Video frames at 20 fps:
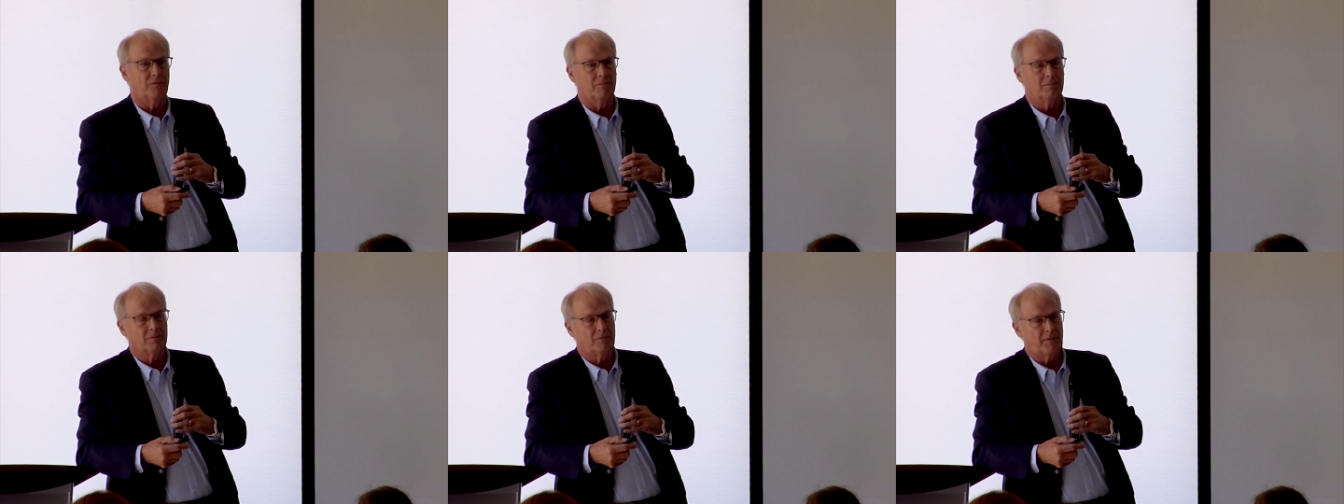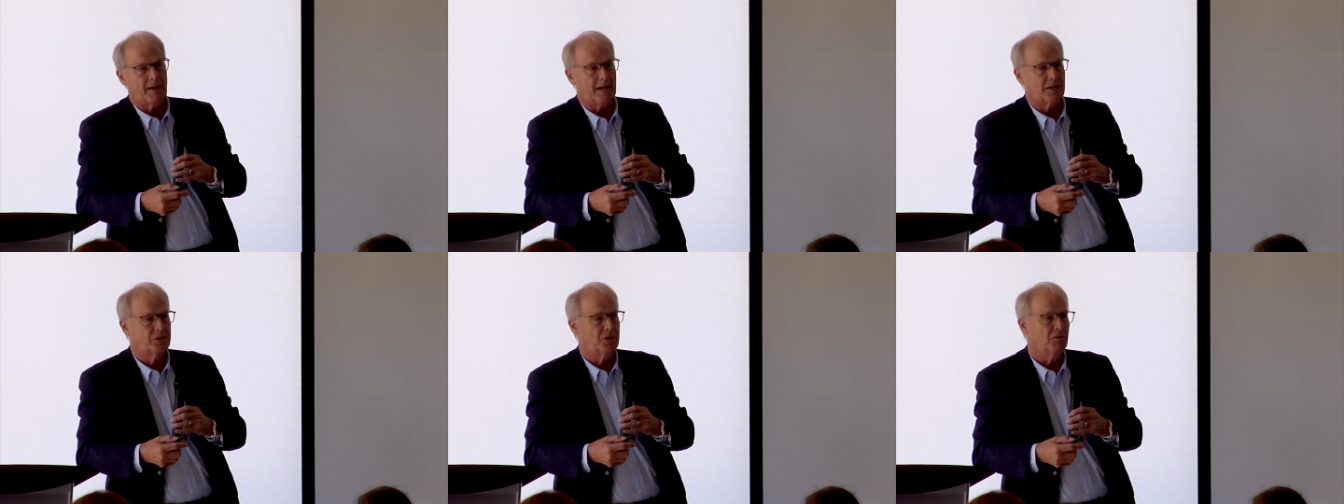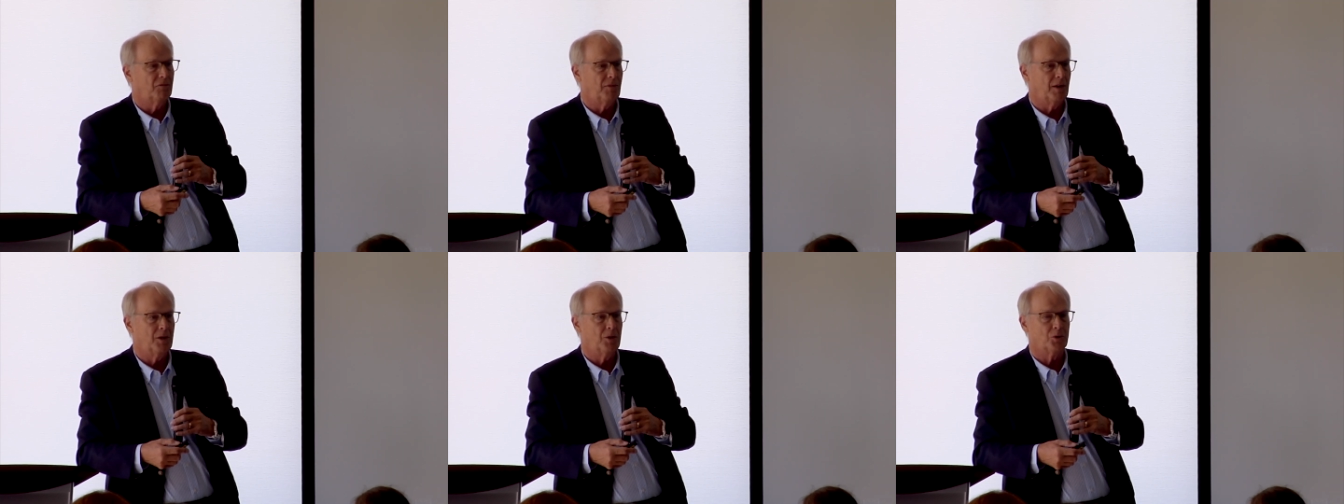facts
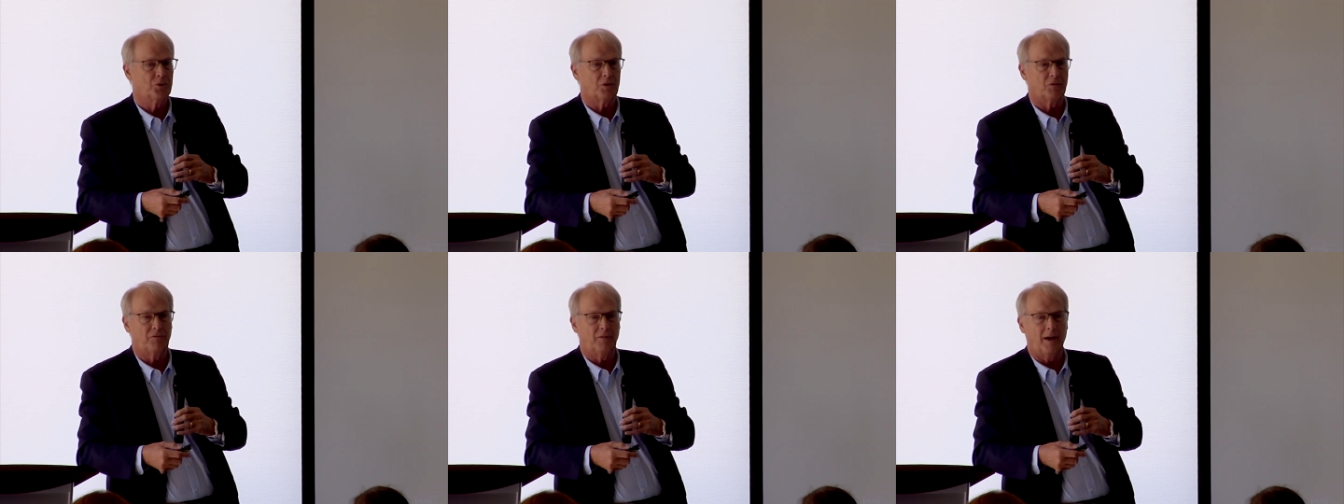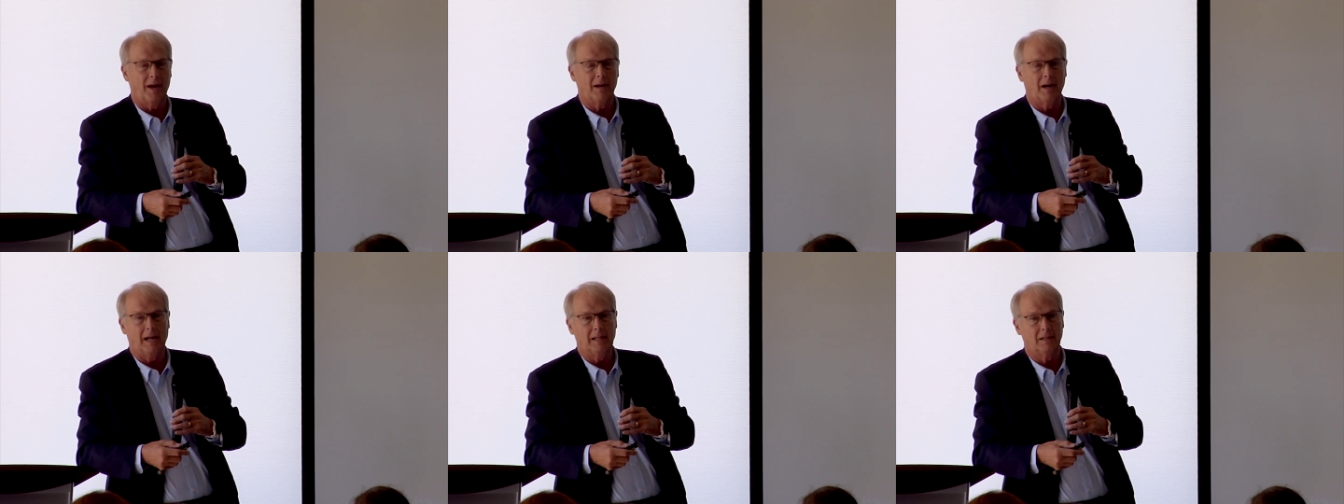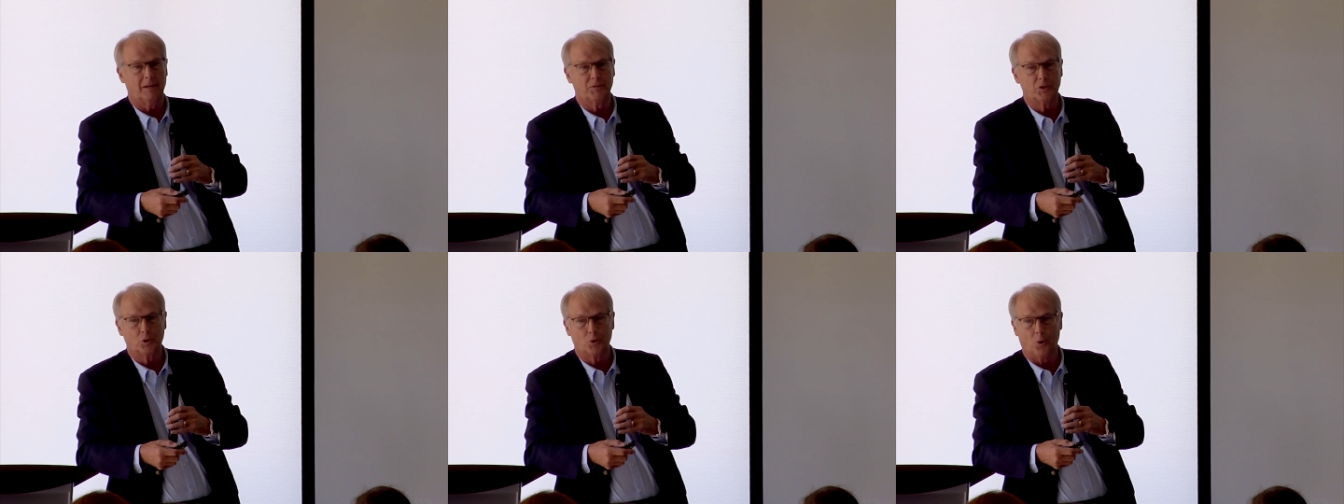and figures are fine. I
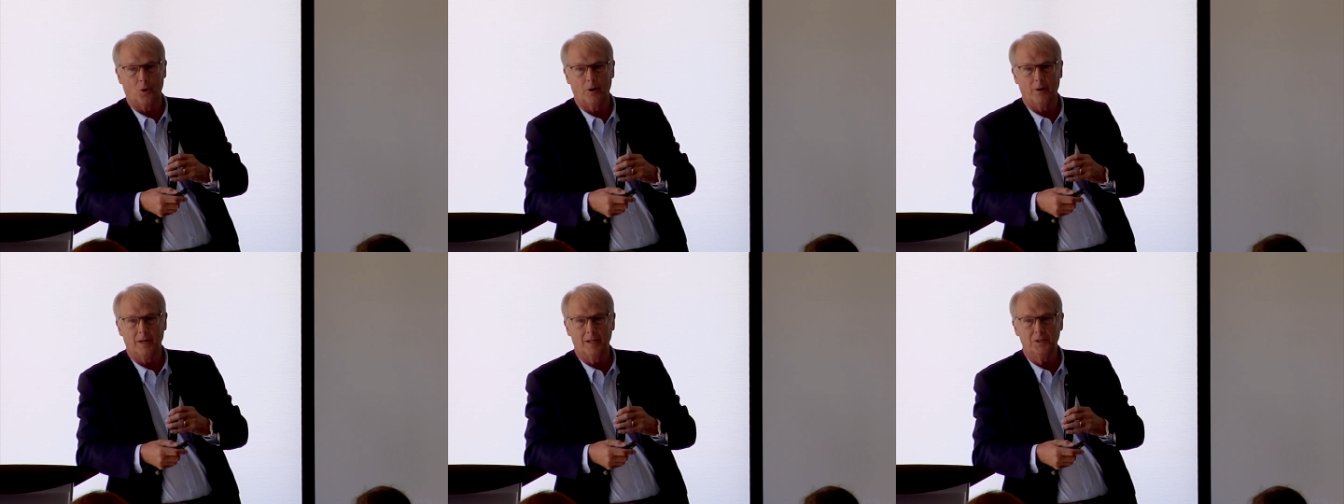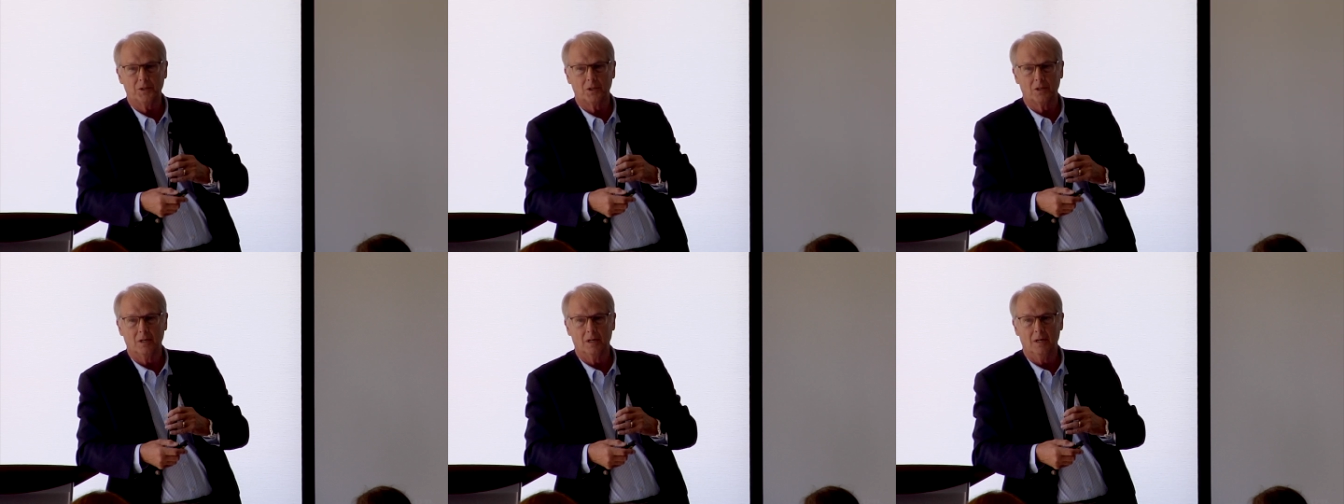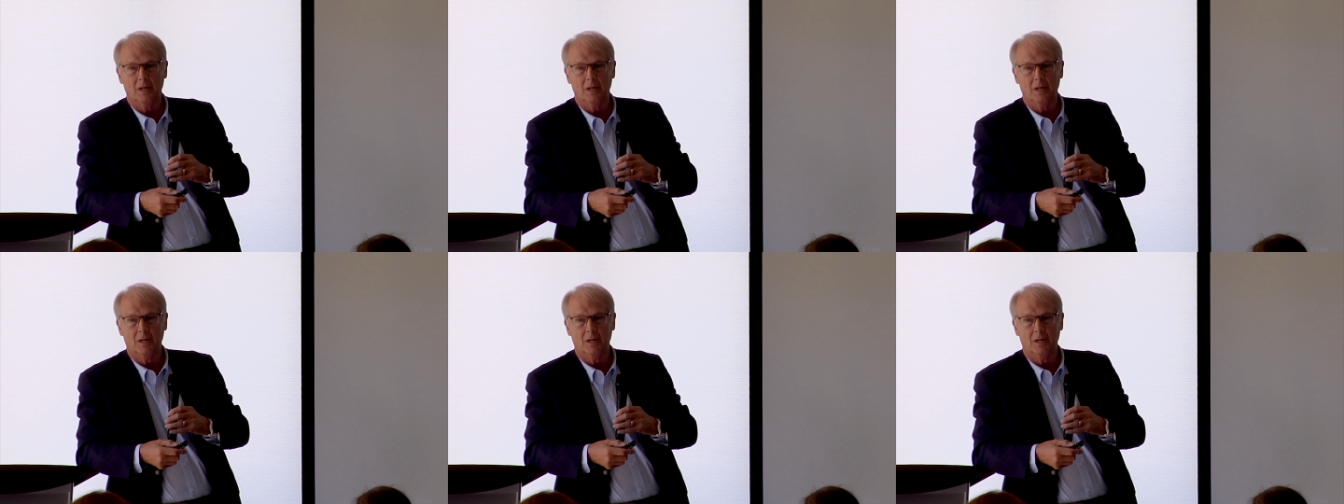love stories.